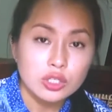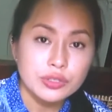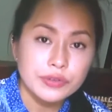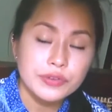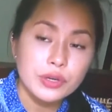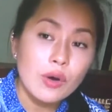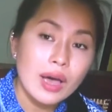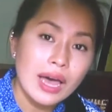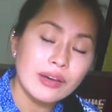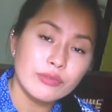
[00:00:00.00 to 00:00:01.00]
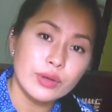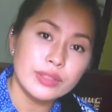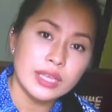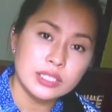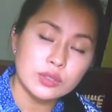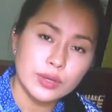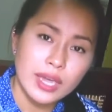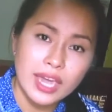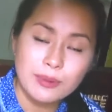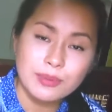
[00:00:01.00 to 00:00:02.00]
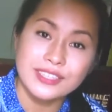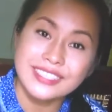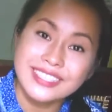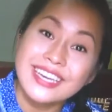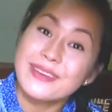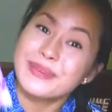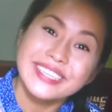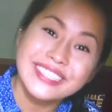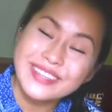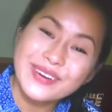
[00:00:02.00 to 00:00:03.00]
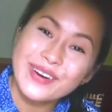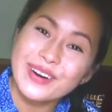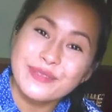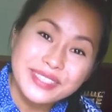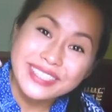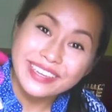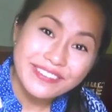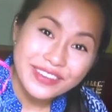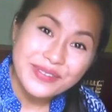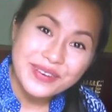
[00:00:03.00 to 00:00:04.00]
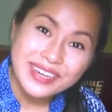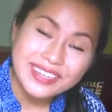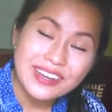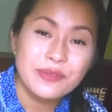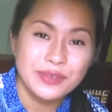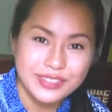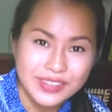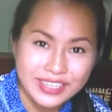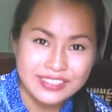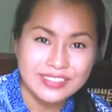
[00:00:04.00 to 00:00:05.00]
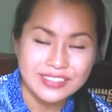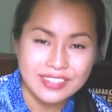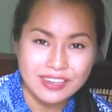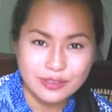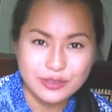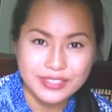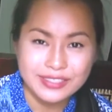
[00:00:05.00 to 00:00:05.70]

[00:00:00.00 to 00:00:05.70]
So if you don't have one, that's okay, because Peace Corps will give you one once you get into the country.